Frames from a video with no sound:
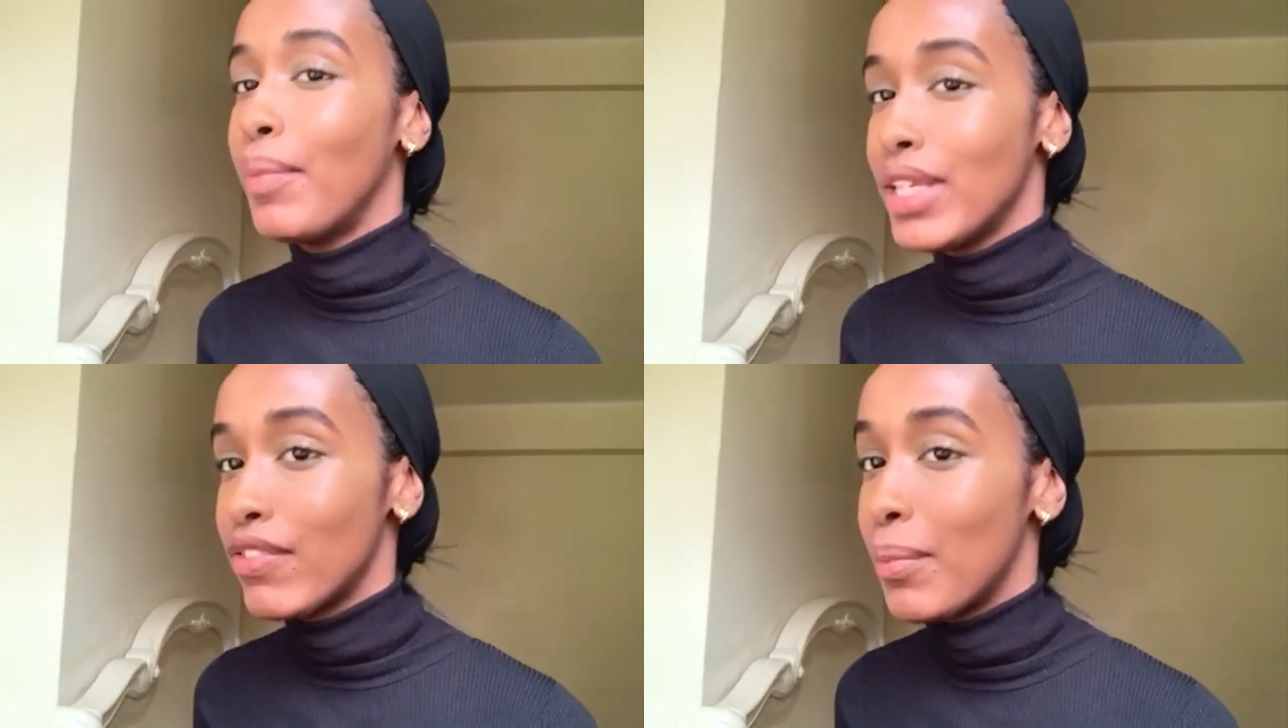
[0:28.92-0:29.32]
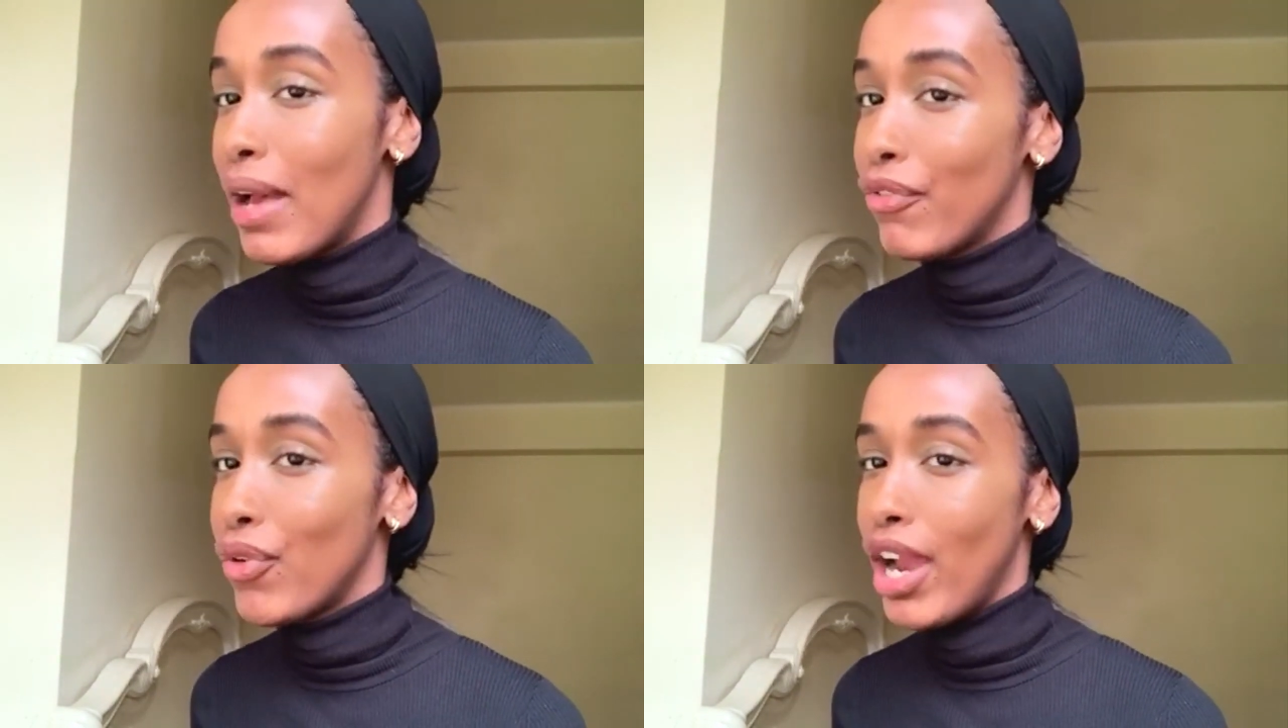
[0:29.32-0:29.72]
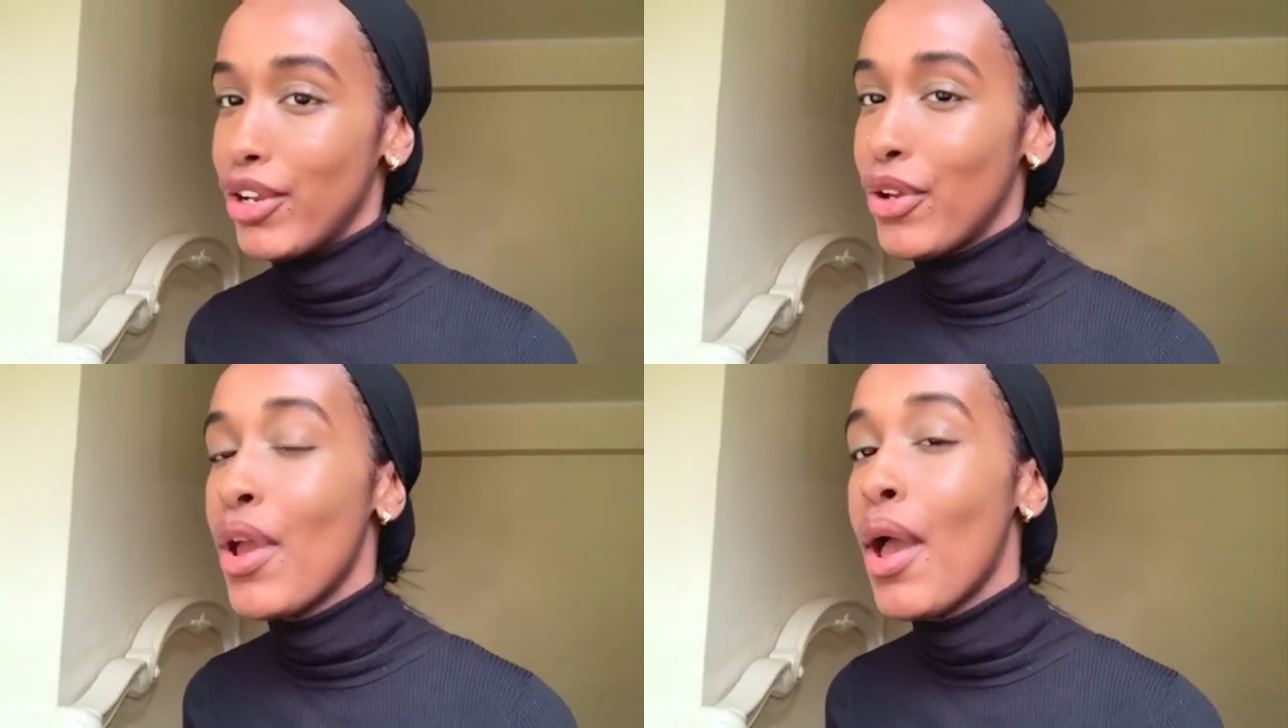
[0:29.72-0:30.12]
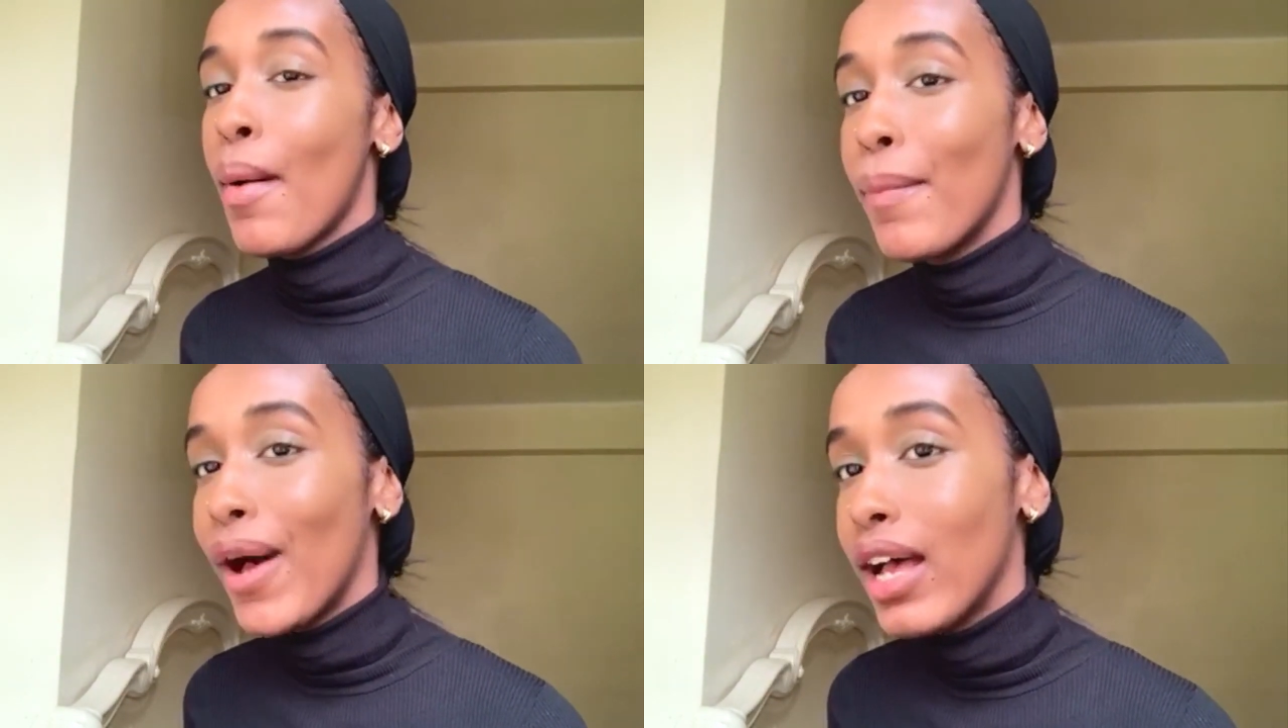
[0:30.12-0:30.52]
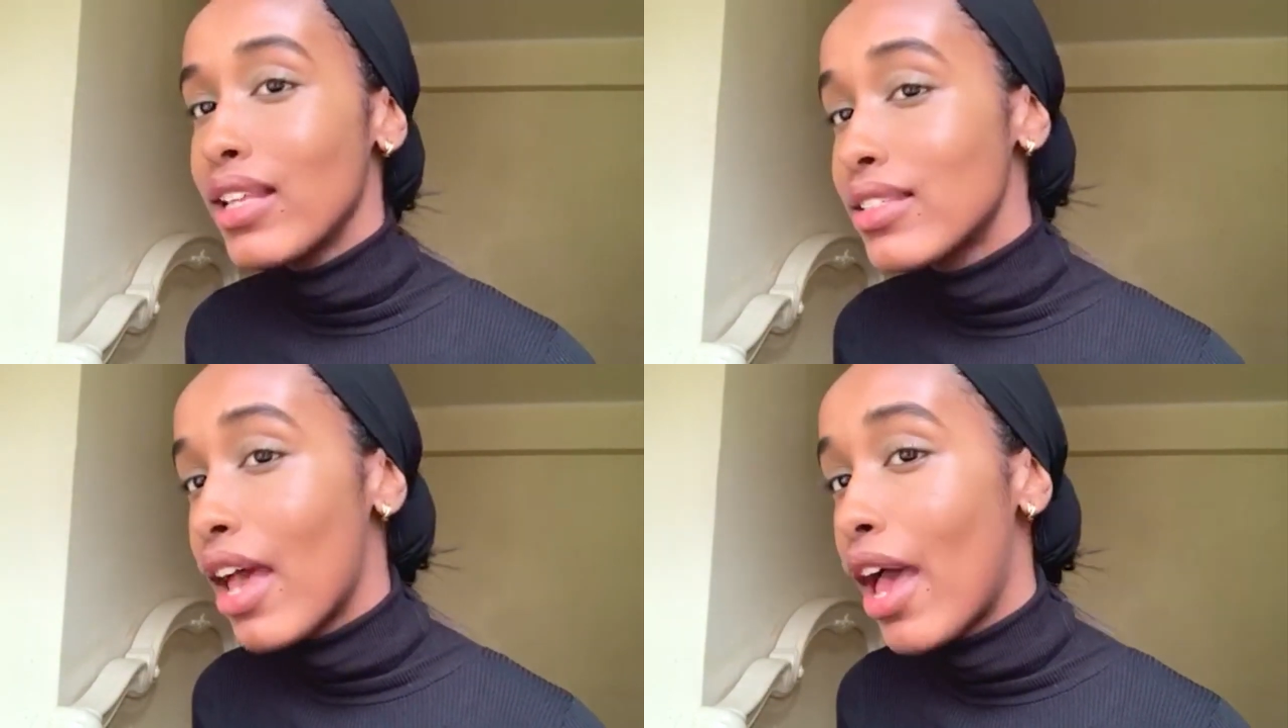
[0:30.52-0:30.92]
Bit of a mouthful, I know,
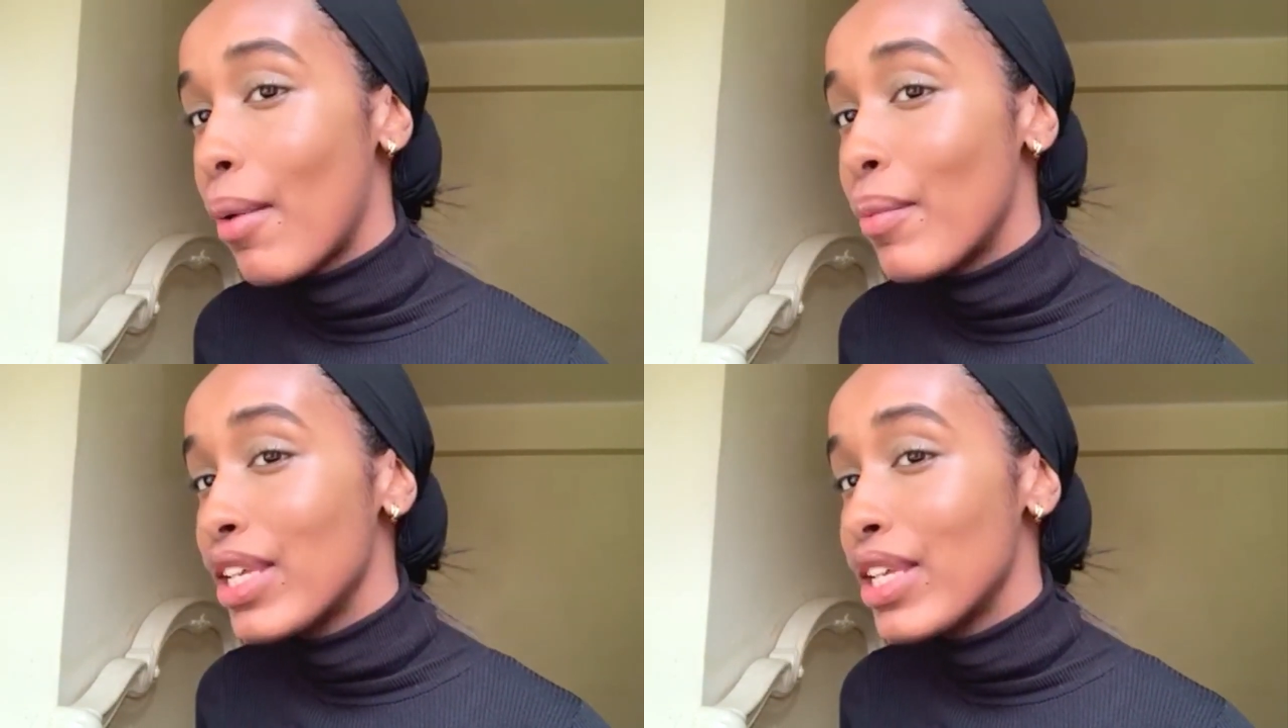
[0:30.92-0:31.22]
but um,